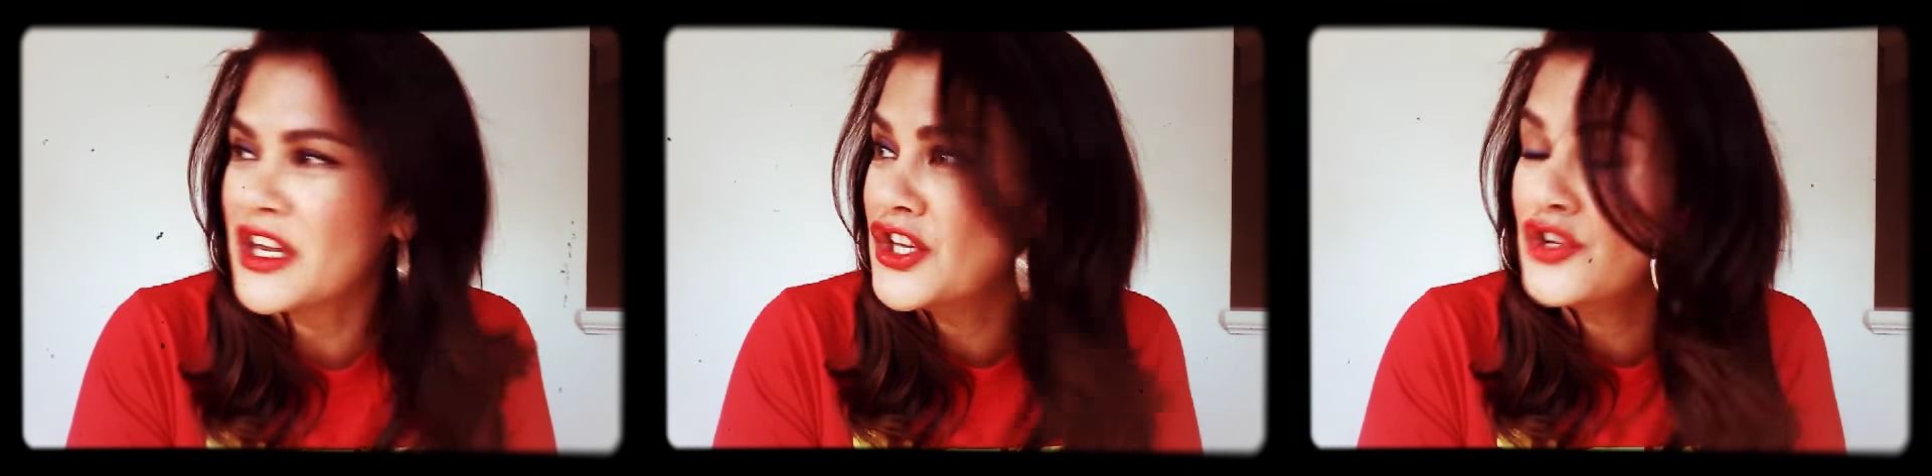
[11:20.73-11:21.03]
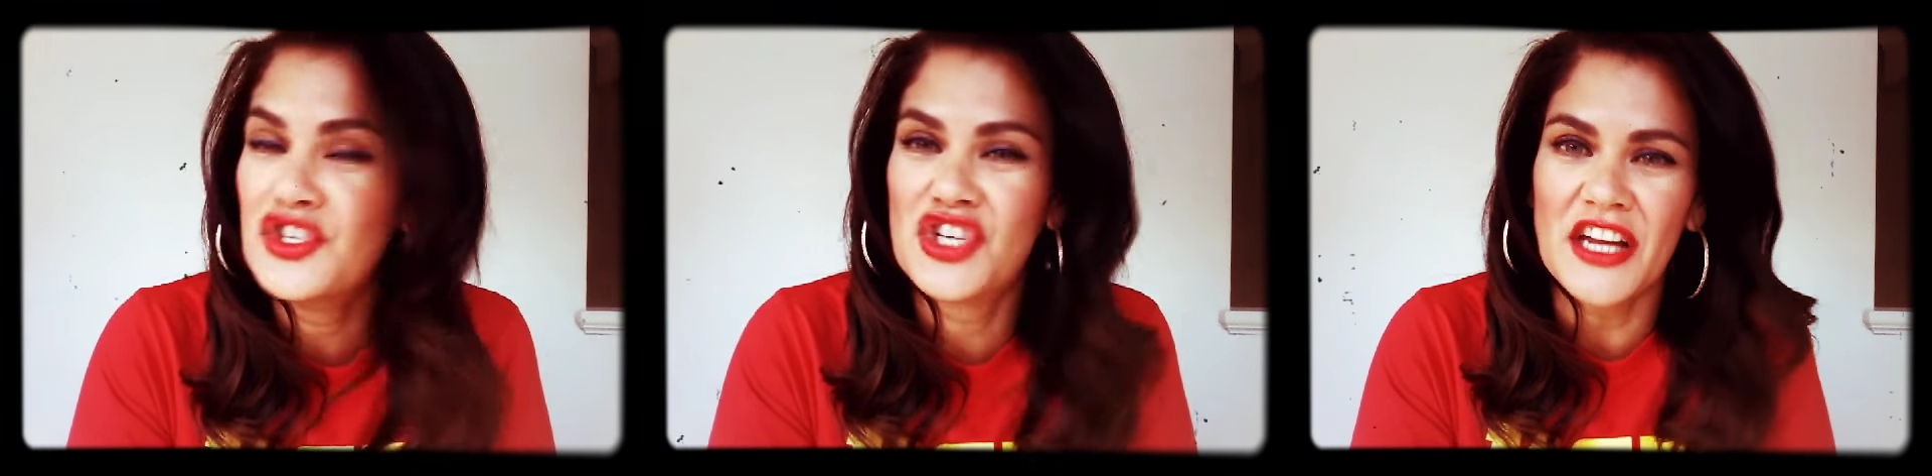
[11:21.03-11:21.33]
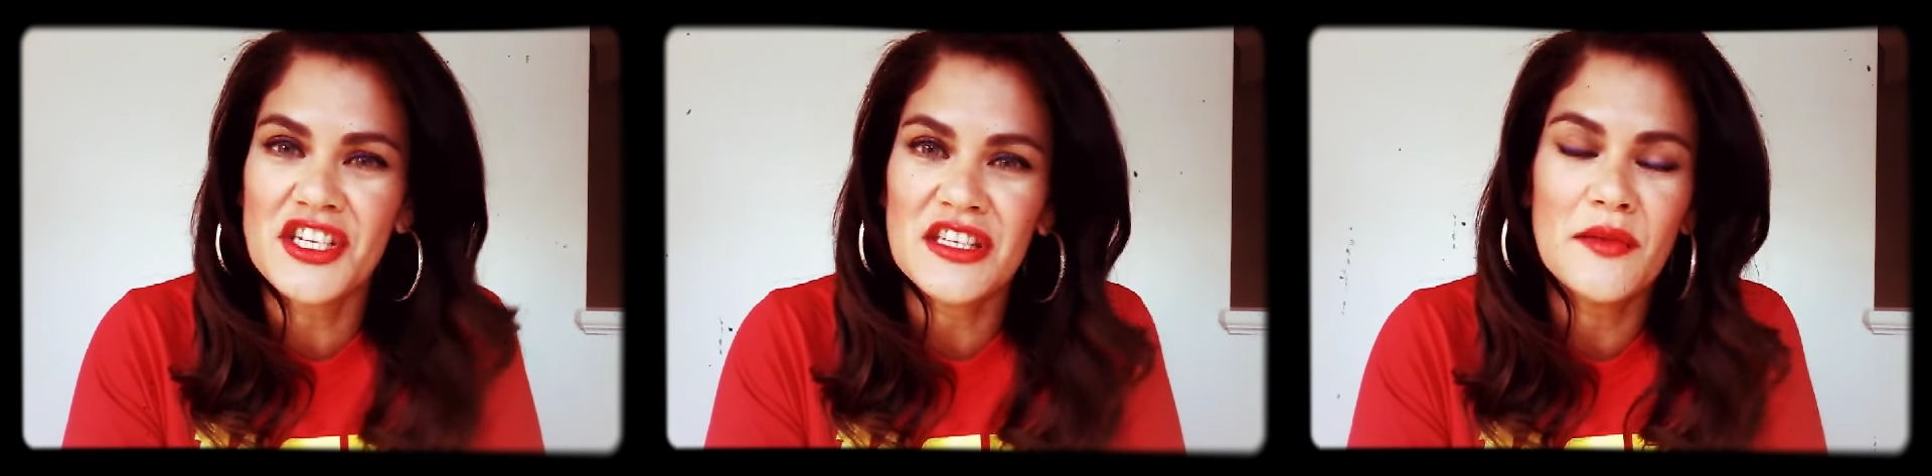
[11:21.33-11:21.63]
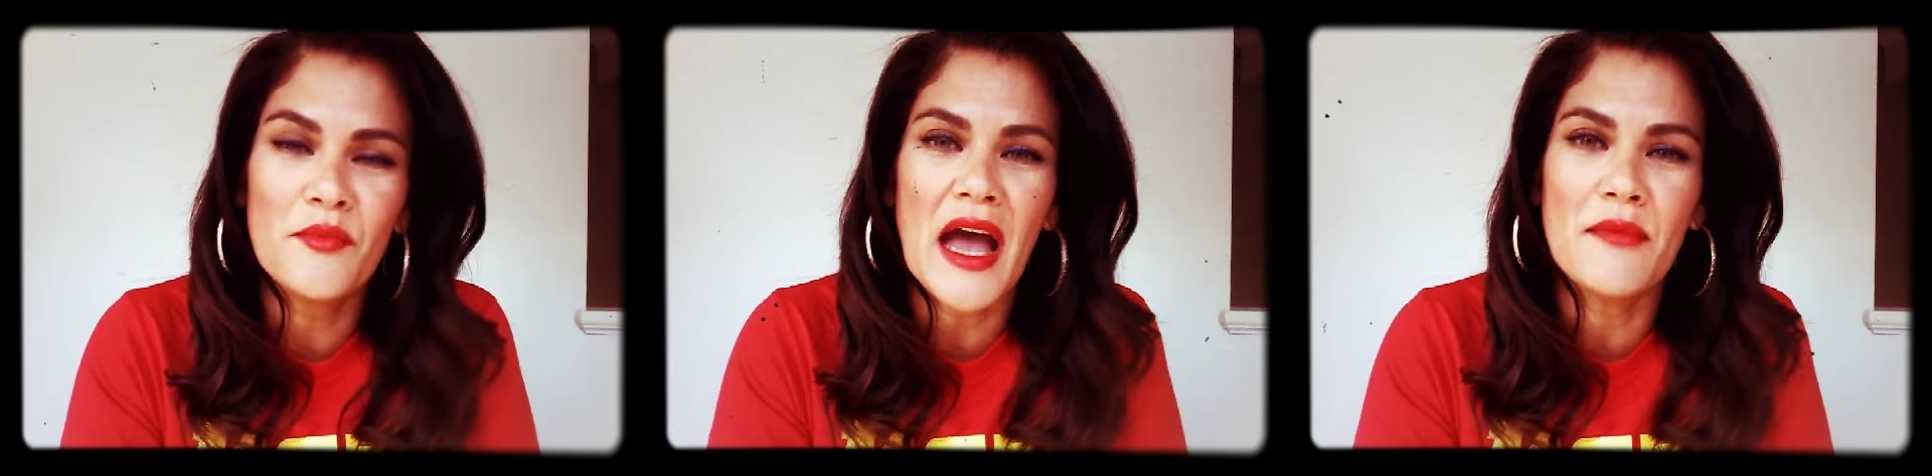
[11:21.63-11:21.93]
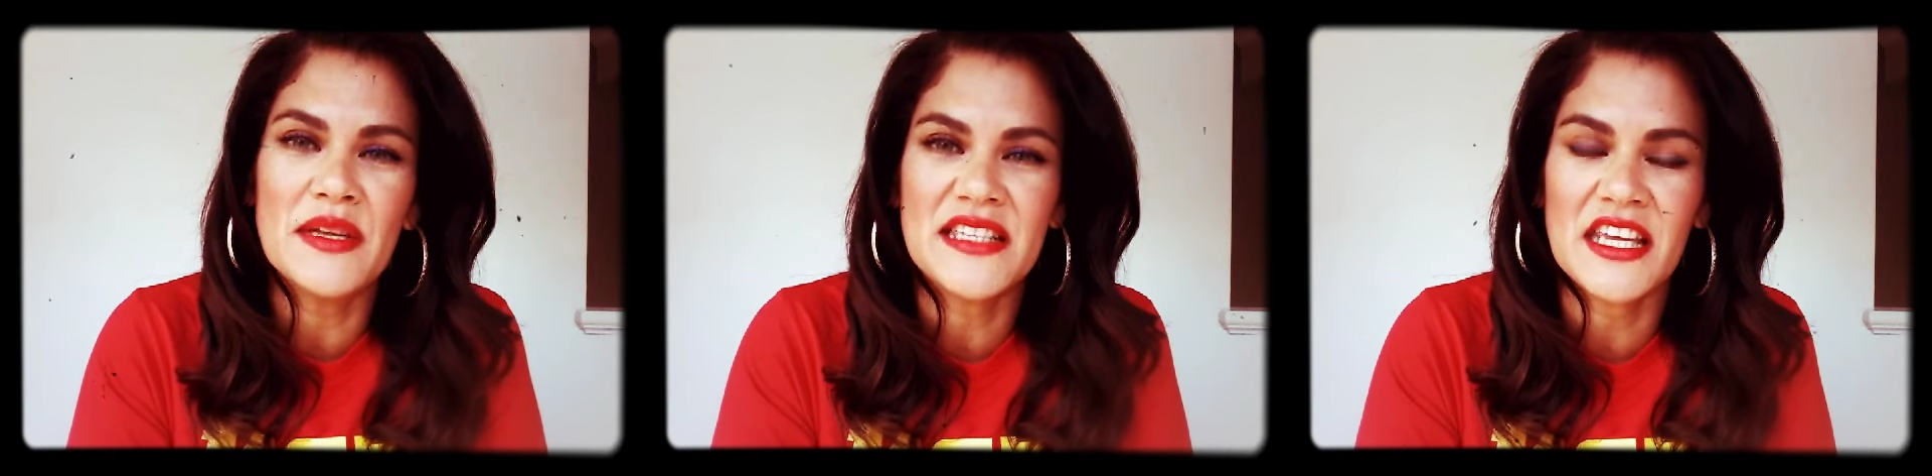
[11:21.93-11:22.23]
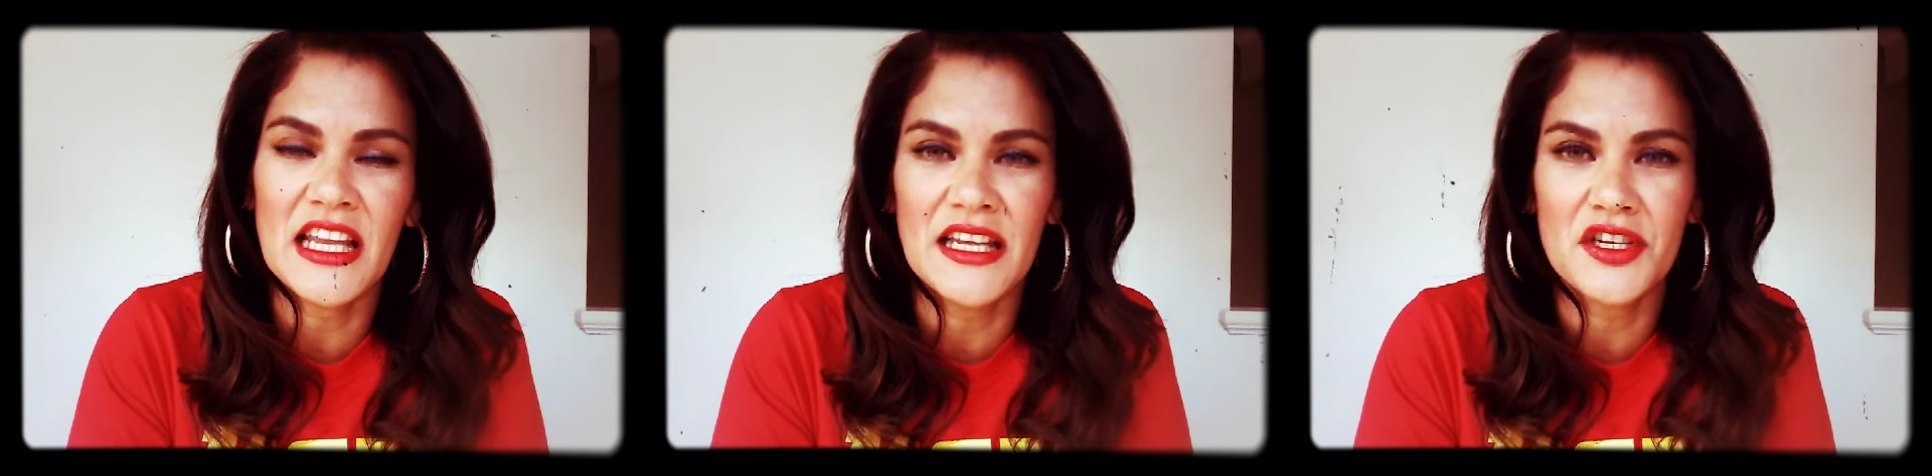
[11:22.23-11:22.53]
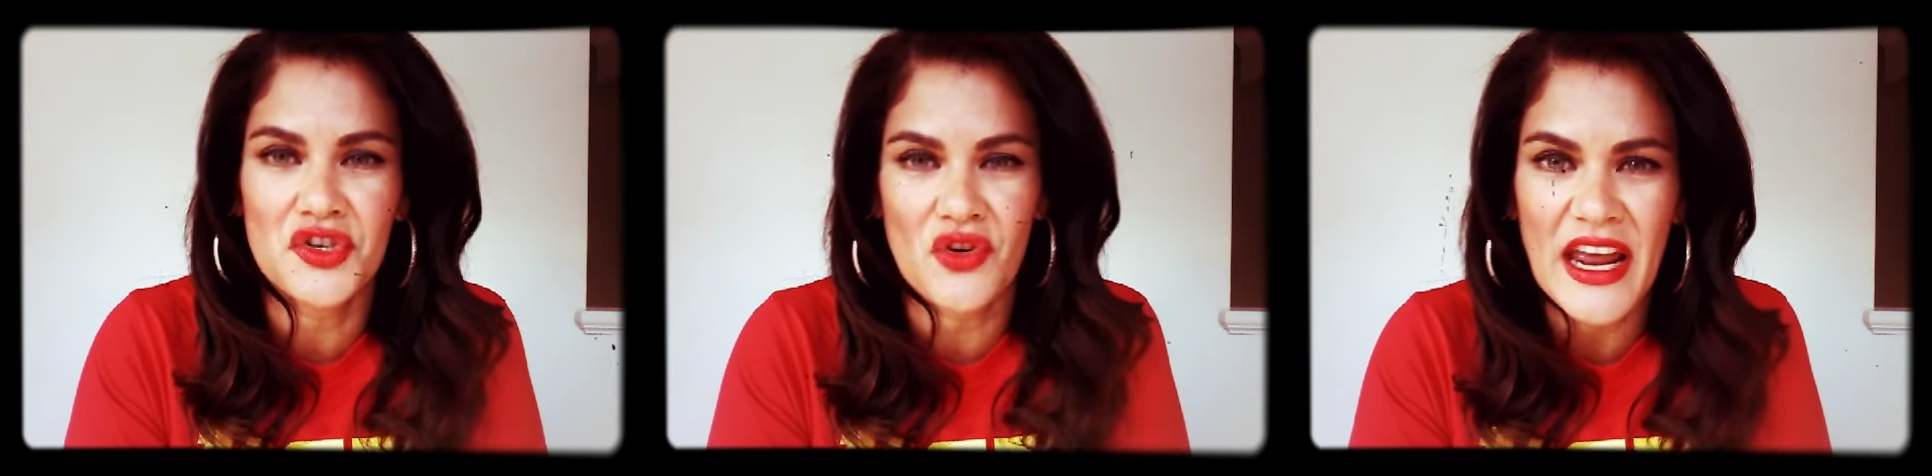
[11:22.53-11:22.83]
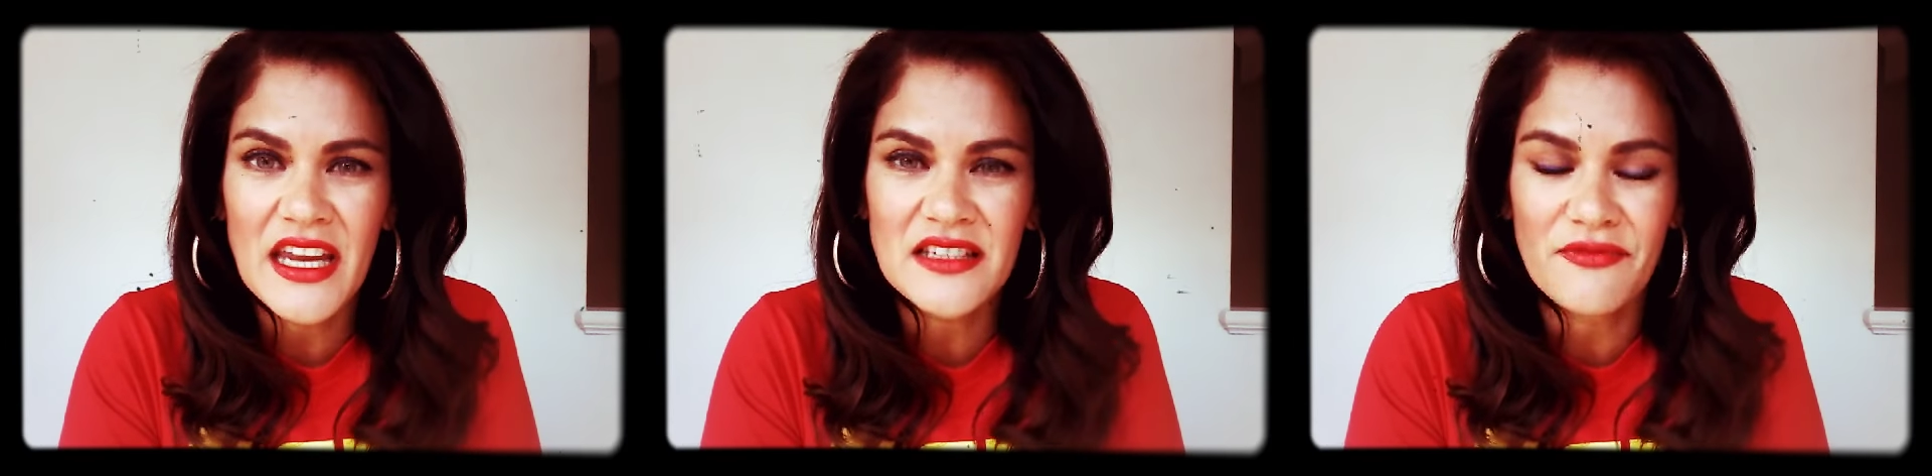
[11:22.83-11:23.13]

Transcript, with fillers: and you judging them by a particular trait